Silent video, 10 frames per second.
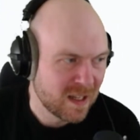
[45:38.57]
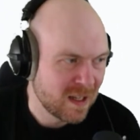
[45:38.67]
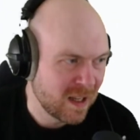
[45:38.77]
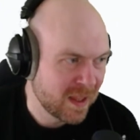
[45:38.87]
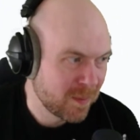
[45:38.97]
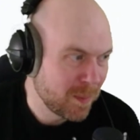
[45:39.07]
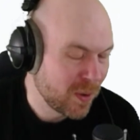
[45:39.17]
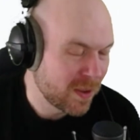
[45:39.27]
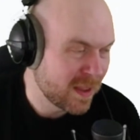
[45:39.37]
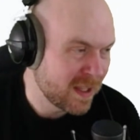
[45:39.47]
And then we
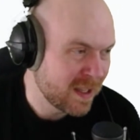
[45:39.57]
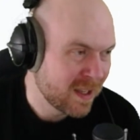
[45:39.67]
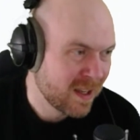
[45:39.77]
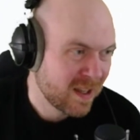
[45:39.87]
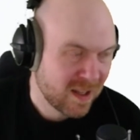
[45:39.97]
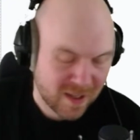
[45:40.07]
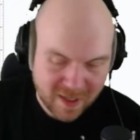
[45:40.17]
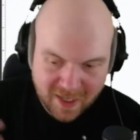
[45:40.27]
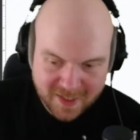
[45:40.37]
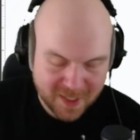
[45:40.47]
put the
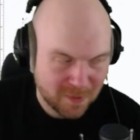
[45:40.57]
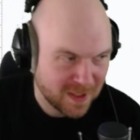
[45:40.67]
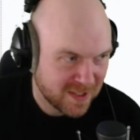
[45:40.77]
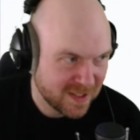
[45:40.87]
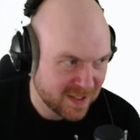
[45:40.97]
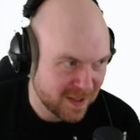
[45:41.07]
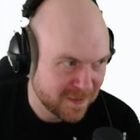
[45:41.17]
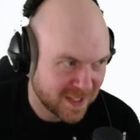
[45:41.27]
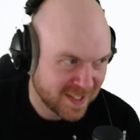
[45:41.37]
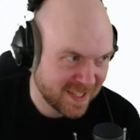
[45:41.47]
consequences of
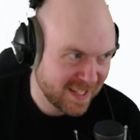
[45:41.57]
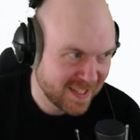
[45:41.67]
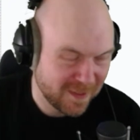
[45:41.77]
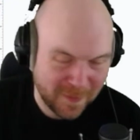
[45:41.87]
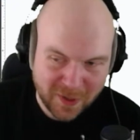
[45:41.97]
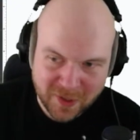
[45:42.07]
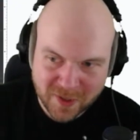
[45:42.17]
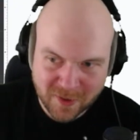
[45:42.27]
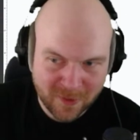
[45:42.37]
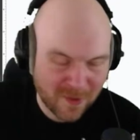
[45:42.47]
success and
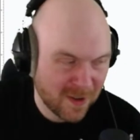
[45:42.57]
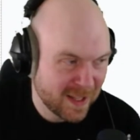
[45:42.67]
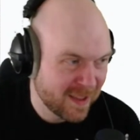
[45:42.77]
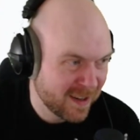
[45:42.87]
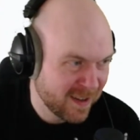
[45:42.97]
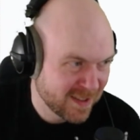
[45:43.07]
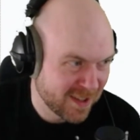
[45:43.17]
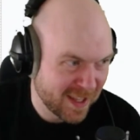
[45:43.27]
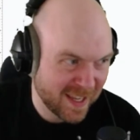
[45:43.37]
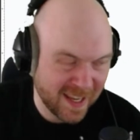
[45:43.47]
failure right there, so
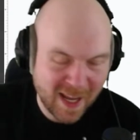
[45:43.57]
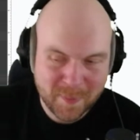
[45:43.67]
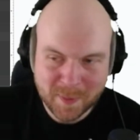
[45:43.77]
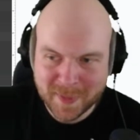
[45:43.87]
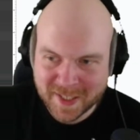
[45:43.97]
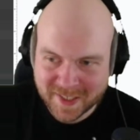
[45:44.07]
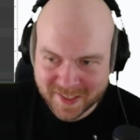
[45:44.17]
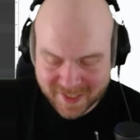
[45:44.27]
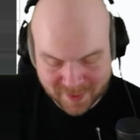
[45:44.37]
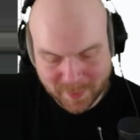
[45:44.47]
they cannot be
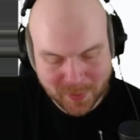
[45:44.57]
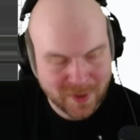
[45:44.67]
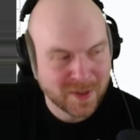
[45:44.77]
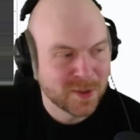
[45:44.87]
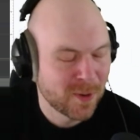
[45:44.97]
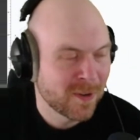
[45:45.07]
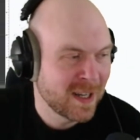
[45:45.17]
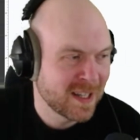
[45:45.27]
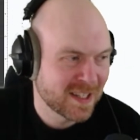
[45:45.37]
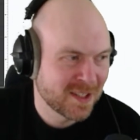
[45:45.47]
missed. So we put a door
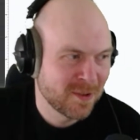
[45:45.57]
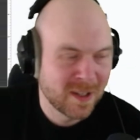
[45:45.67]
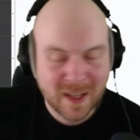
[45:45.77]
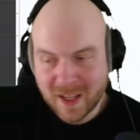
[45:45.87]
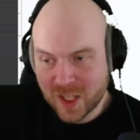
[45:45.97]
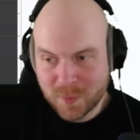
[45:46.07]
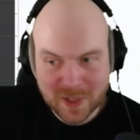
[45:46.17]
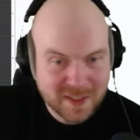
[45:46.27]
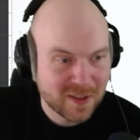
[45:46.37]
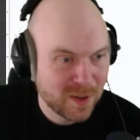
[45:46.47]
right next to it. You
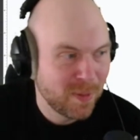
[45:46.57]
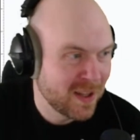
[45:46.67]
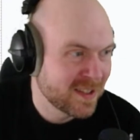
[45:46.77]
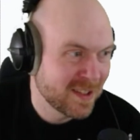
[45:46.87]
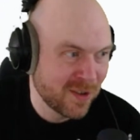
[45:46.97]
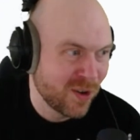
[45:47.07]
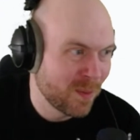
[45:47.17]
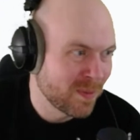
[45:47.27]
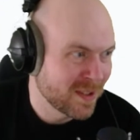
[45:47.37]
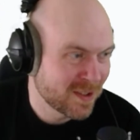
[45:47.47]
press the 3 buttons, the door
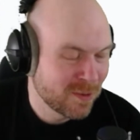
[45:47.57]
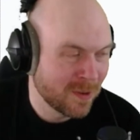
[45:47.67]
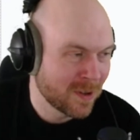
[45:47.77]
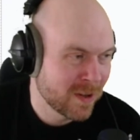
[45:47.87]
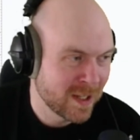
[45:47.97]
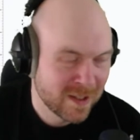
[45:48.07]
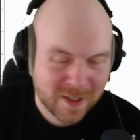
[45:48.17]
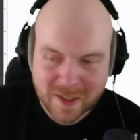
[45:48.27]
opens. Cool, great.